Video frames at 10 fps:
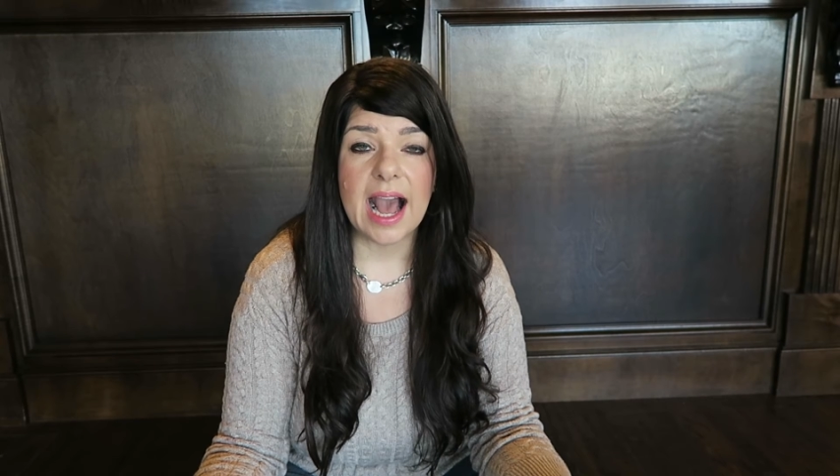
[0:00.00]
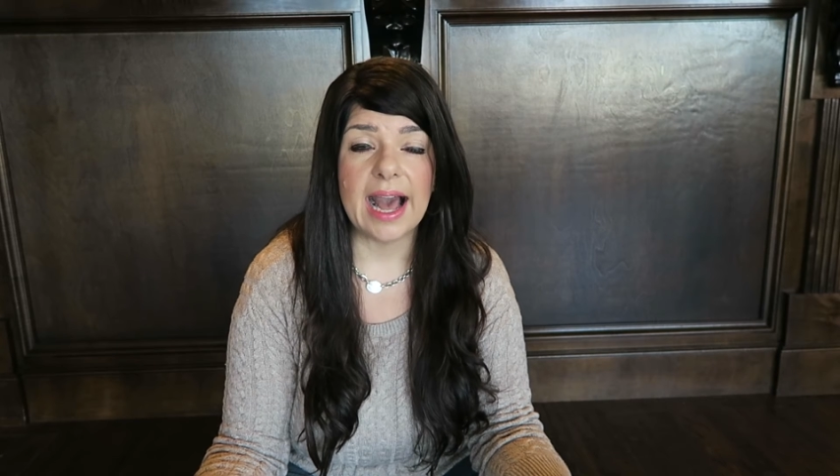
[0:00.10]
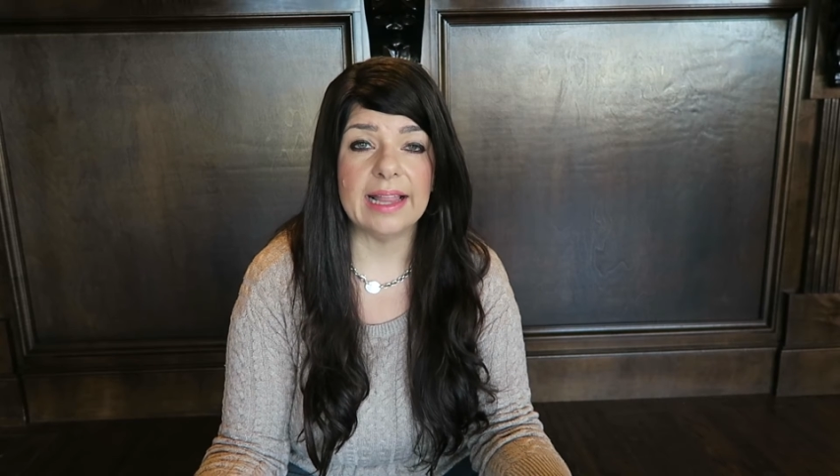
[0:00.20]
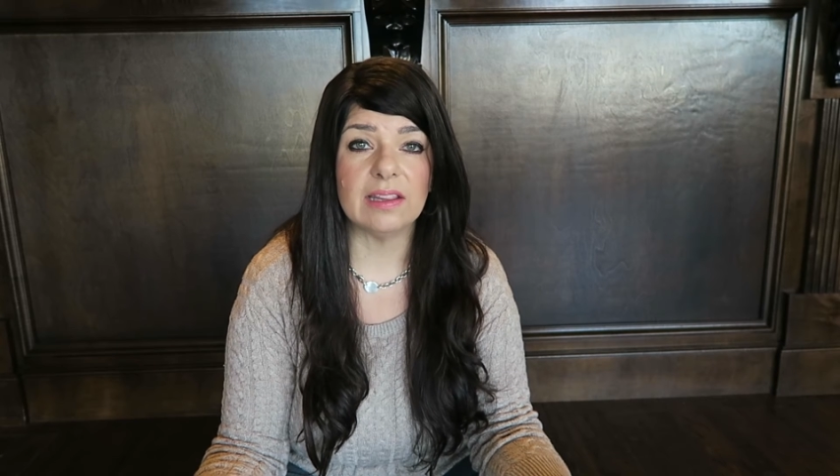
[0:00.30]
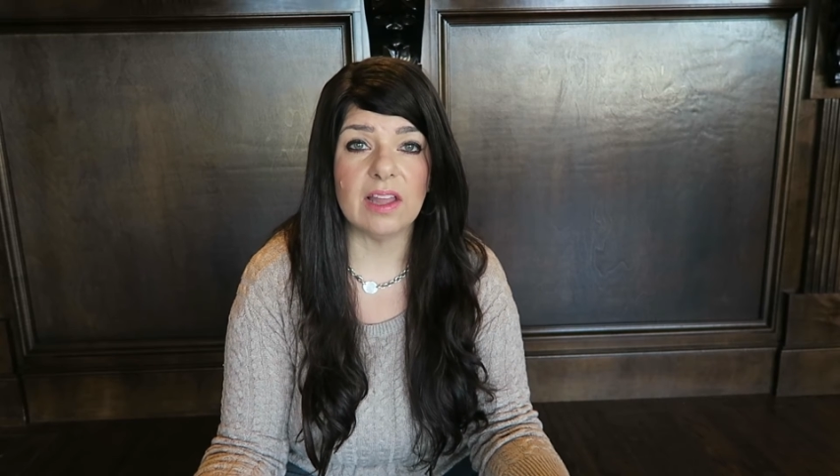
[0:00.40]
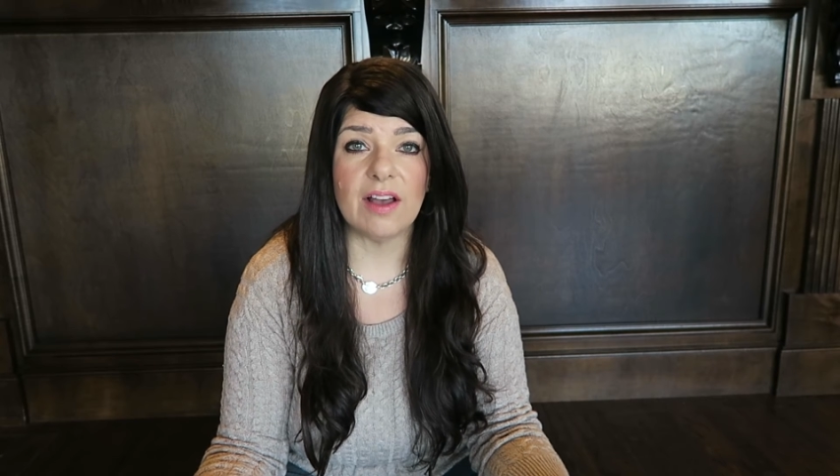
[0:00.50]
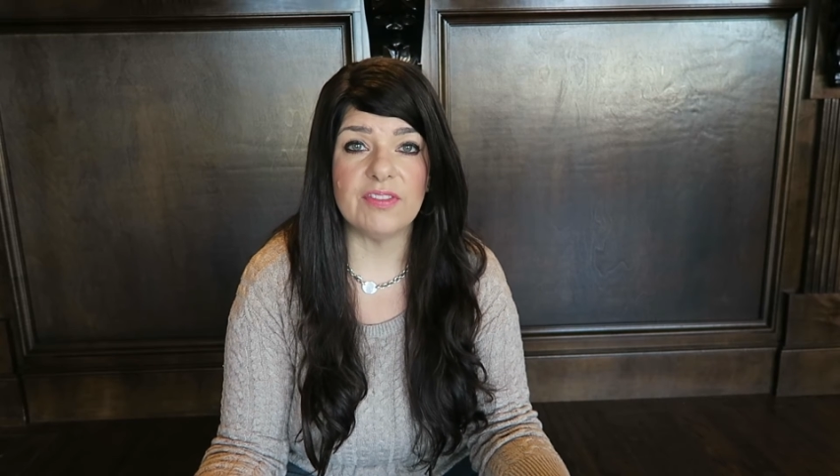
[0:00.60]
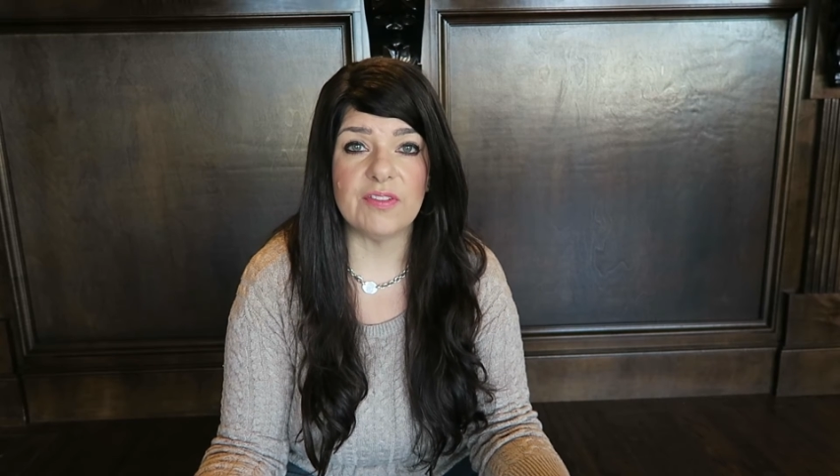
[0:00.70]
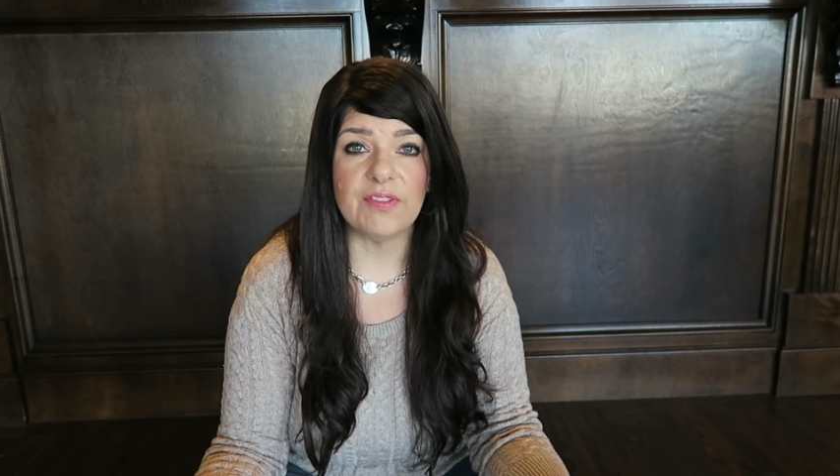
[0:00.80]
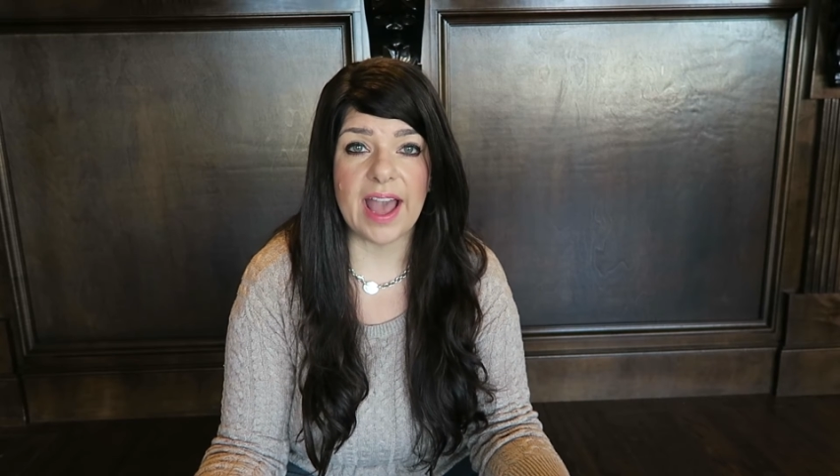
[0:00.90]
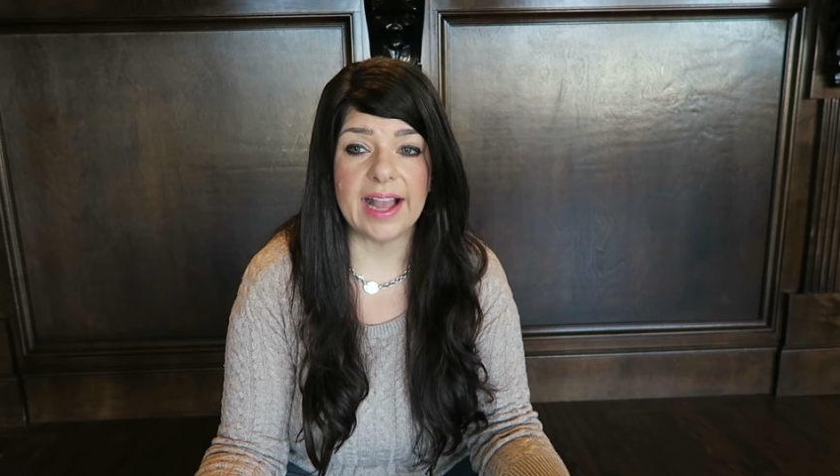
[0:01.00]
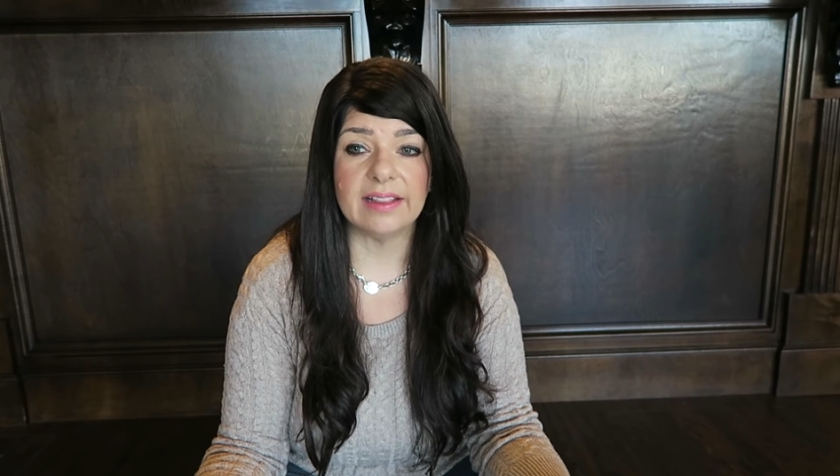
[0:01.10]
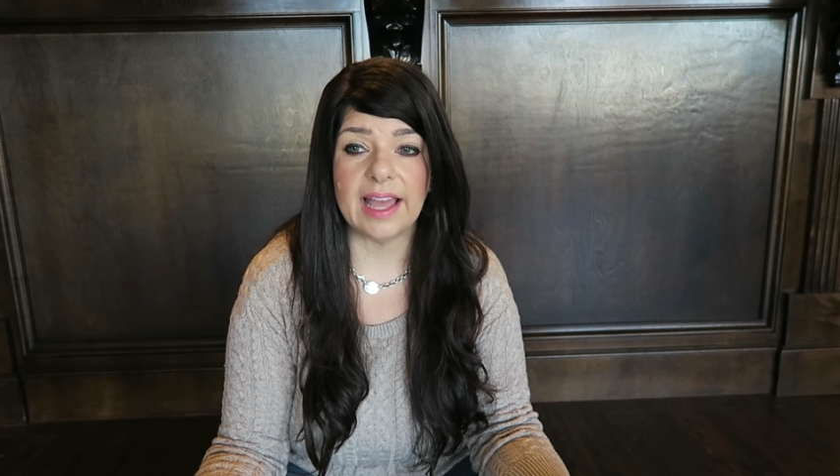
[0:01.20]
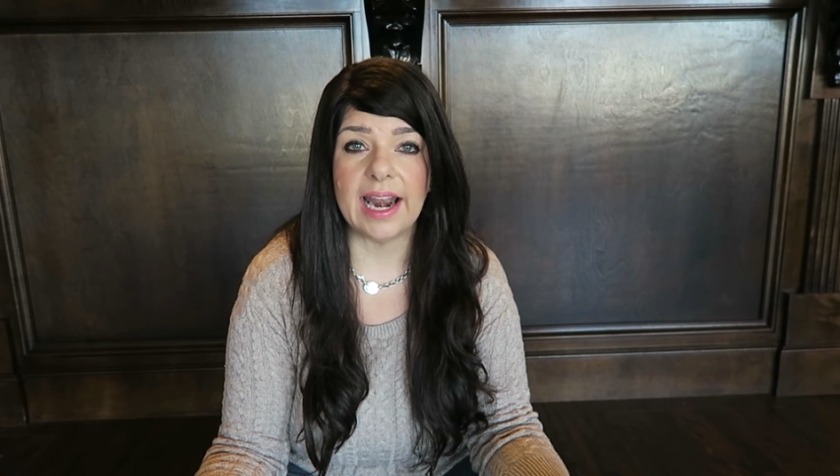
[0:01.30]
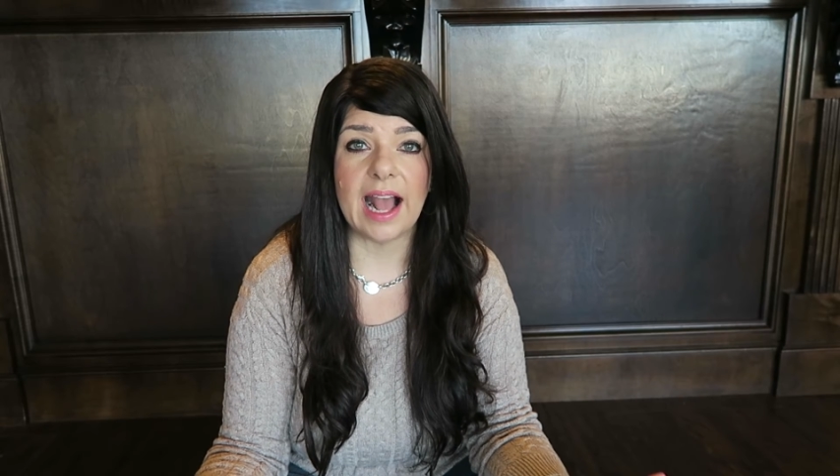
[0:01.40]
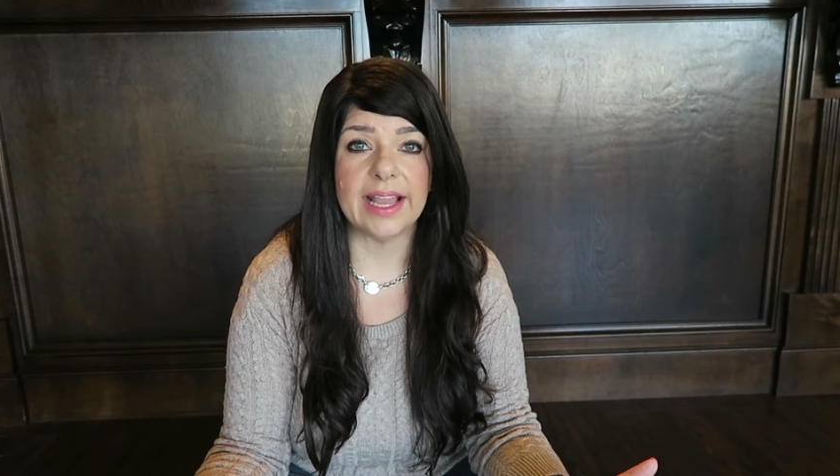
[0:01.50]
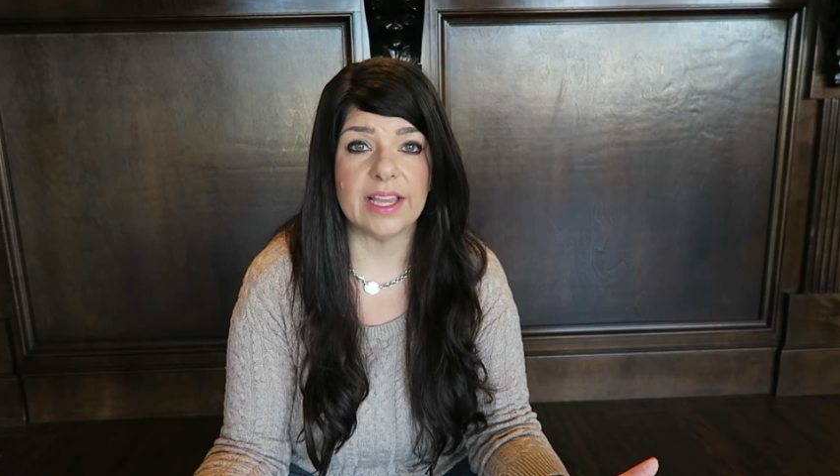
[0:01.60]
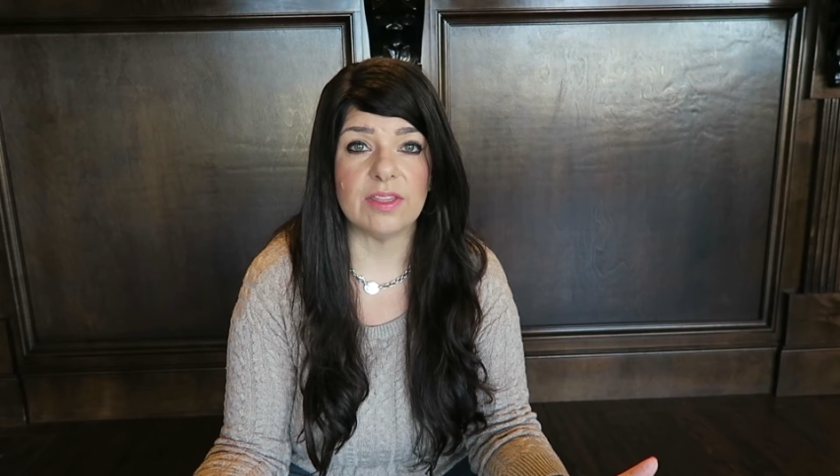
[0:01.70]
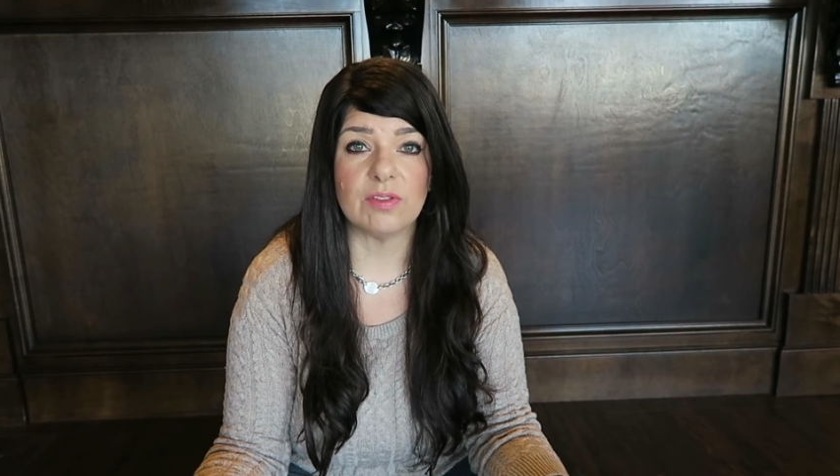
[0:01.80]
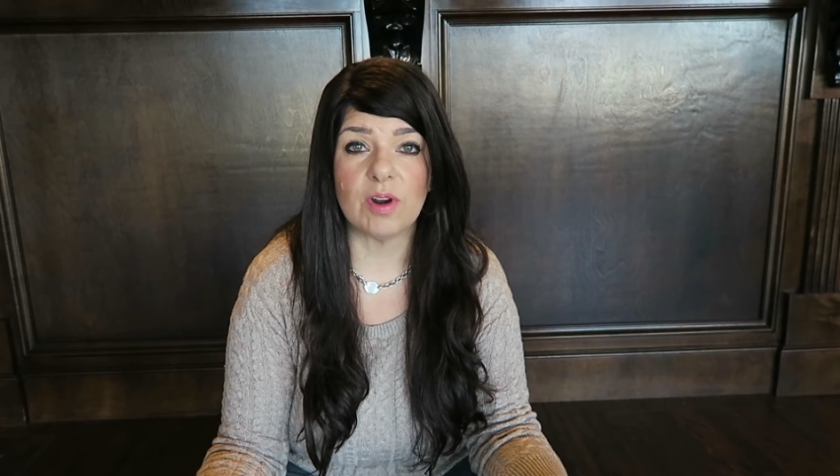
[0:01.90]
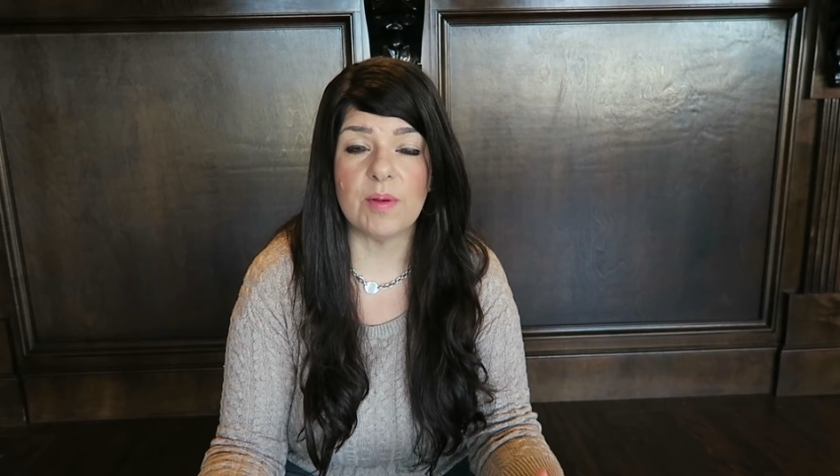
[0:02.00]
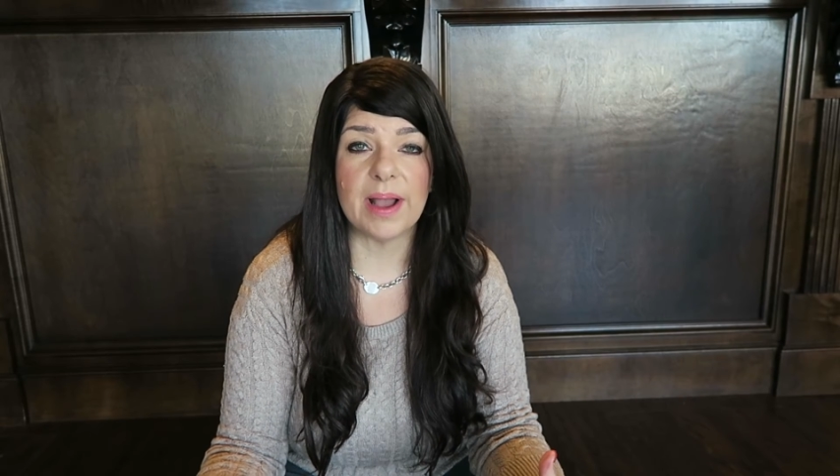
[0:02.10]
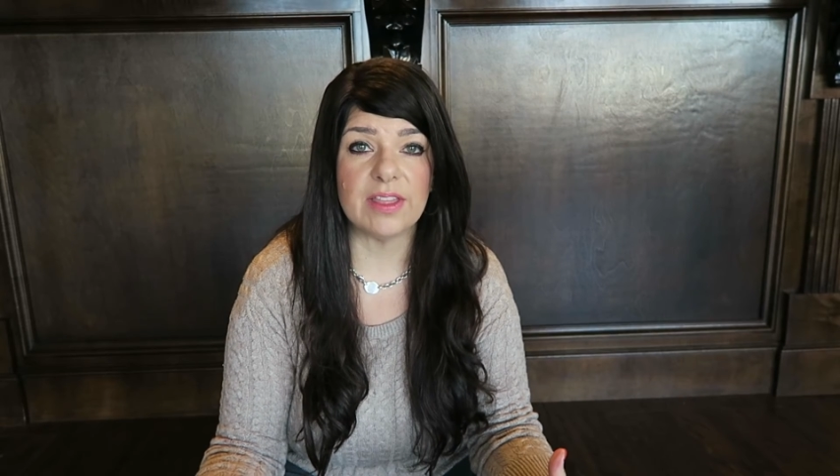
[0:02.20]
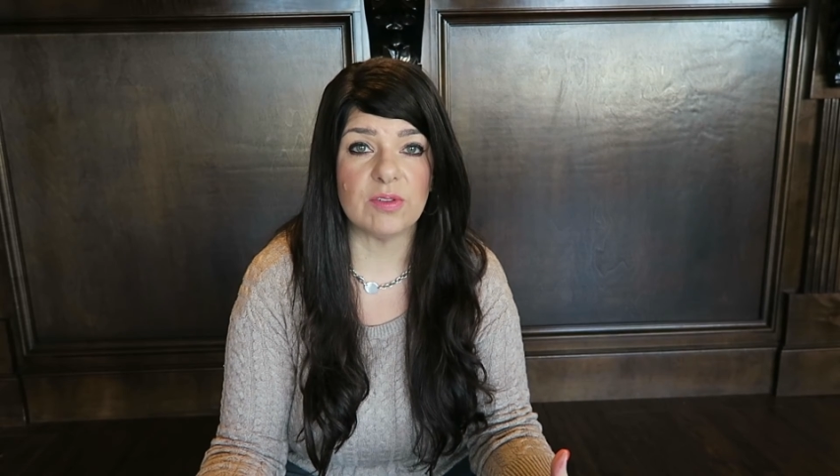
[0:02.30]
I love the fact that I can throw my